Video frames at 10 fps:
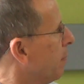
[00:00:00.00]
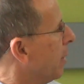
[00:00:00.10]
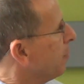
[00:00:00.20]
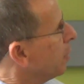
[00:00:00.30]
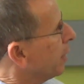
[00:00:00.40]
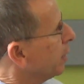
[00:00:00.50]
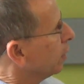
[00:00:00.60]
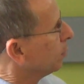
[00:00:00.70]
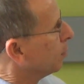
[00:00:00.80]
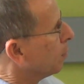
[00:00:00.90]
M maybe I need
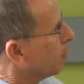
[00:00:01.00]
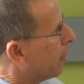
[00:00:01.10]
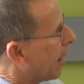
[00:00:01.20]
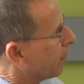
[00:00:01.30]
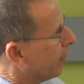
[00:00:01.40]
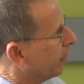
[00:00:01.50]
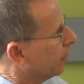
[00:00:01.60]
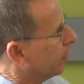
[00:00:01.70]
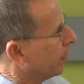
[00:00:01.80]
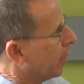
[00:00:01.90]
a little bit more background
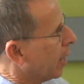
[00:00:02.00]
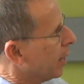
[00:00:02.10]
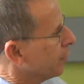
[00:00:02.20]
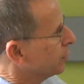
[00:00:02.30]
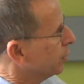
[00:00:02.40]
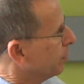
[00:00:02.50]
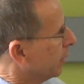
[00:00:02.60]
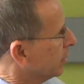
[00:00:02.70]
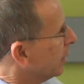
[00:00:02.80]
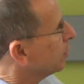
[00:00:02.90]
on the I R C,
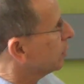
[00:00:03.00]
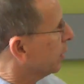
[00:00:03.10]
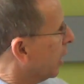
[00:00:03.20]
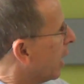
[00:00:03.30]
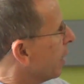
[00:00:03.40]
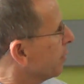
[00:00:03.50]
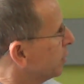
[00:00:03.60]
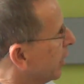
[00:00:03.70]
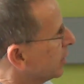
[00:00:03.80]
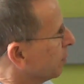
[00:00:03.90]
but as I understand, the I R
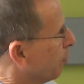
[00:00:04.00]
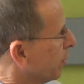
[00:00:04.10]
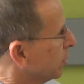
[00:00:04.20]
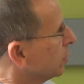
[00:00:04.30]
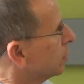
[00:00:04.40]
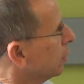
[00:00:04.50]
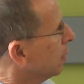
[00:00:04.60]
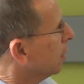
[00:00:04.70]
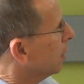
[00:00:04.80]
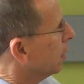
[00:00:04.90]
C has a presence
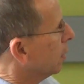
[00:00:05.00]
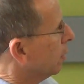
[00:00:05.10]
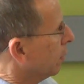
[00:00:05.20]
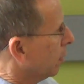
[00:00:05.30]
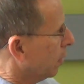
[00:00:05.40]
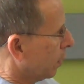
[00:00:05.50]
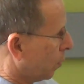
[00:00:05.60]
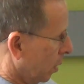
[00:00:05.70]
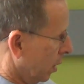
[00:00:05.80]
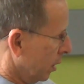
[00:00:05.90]

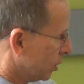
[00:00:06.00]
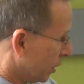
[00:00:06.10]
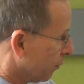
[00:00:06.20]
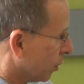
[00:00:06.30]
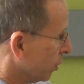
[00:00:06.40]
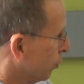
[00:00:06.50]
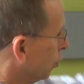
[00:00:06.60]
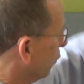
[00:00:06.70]
uh, in several countries